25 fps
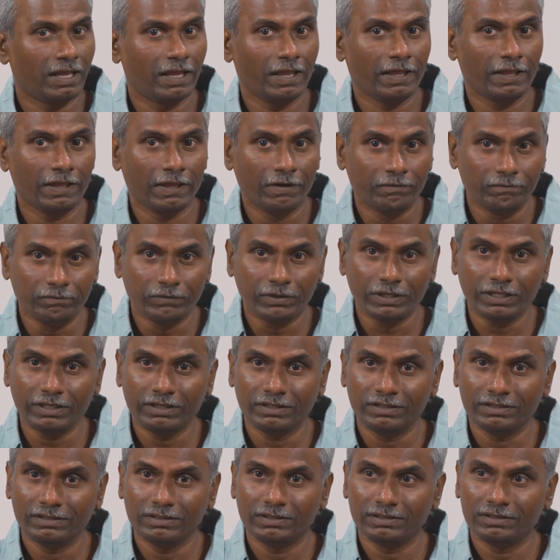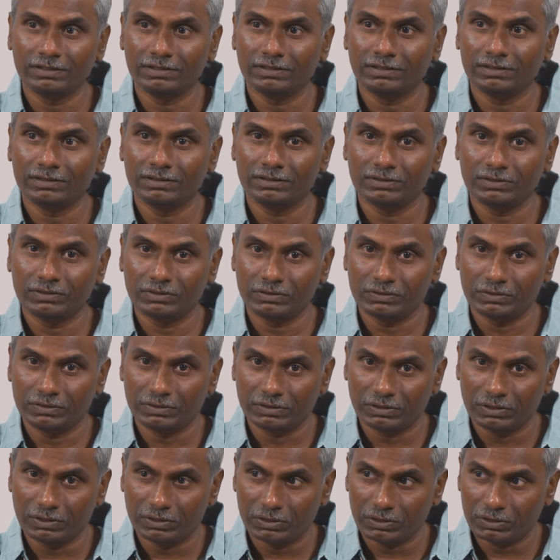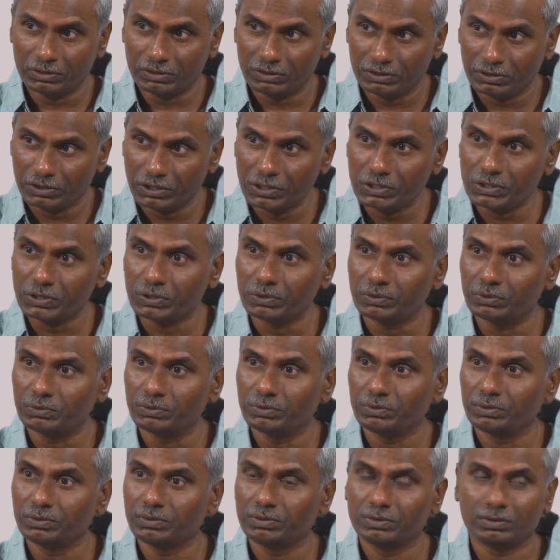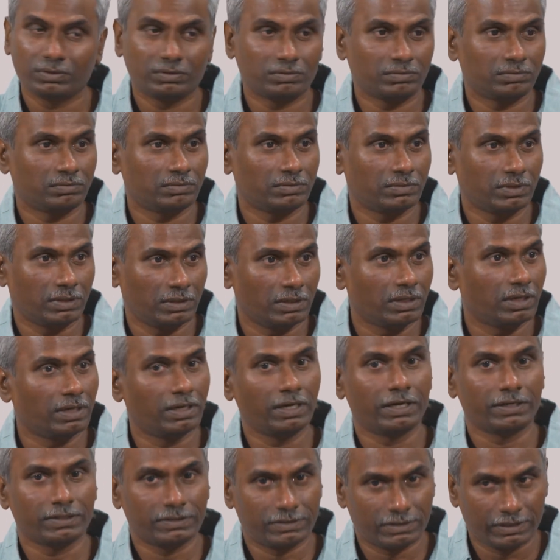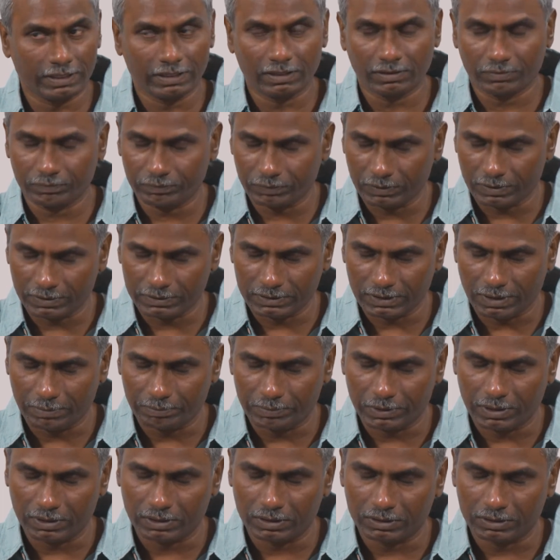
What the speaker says: Every tissue, let us take for example